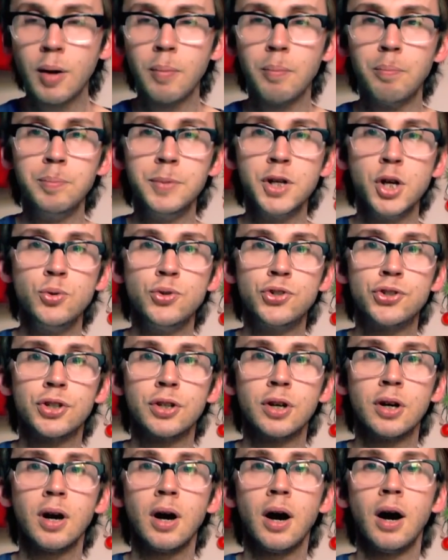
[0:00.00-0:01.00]
mute
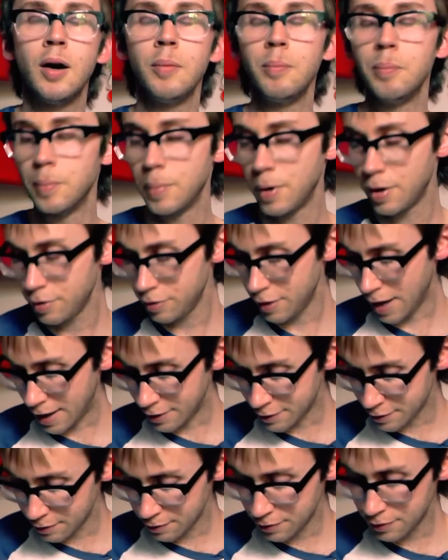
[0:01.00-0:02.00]

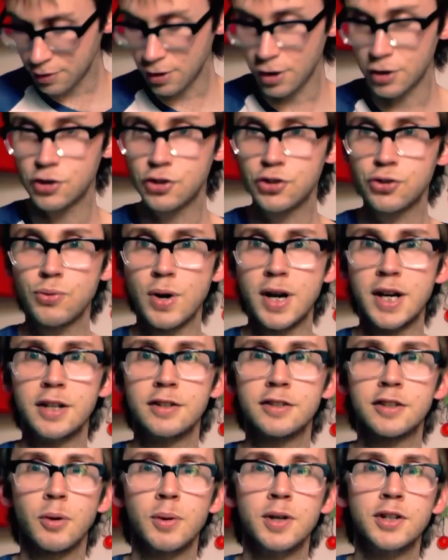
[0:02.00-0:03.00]
that third string
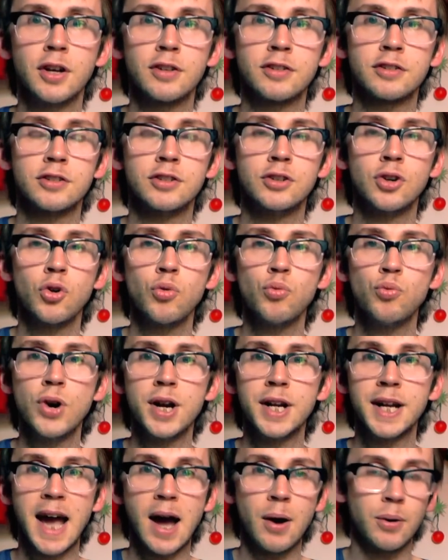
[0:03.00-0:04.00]
so it doesn't
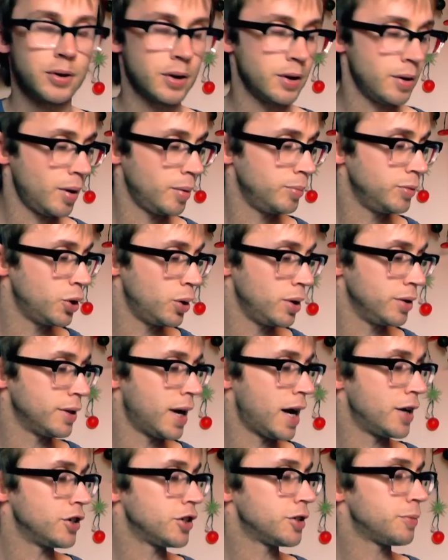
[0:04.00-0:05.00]
ring out, and I'm doing
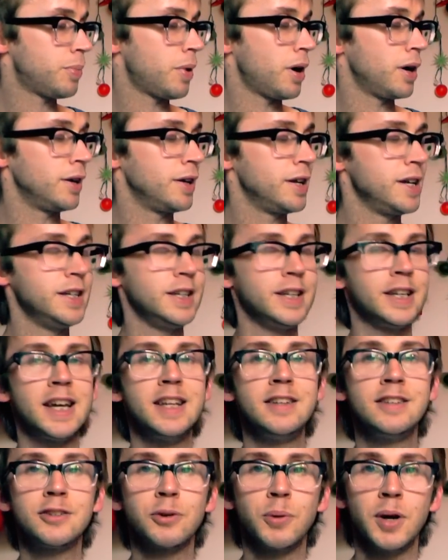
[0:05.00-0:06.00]
that just by leaning
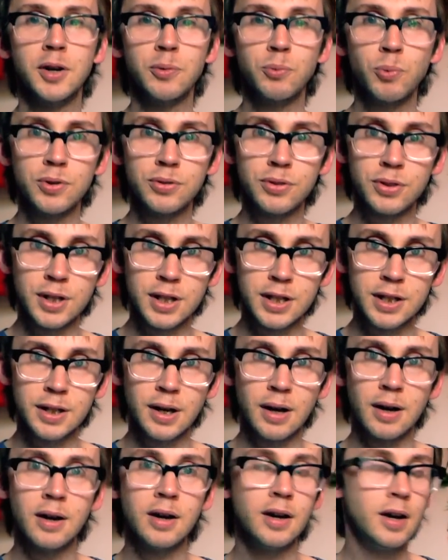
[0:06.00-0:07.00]
into it with
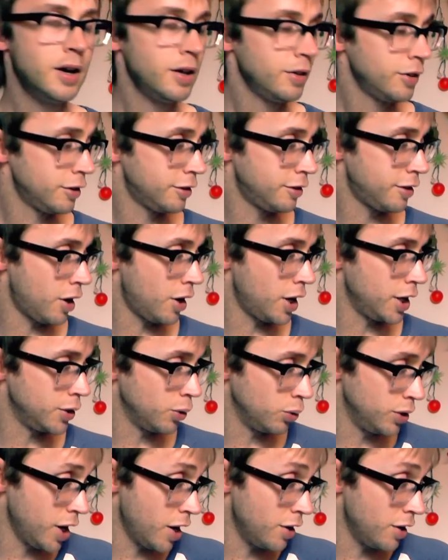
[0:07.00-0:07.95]
the side or the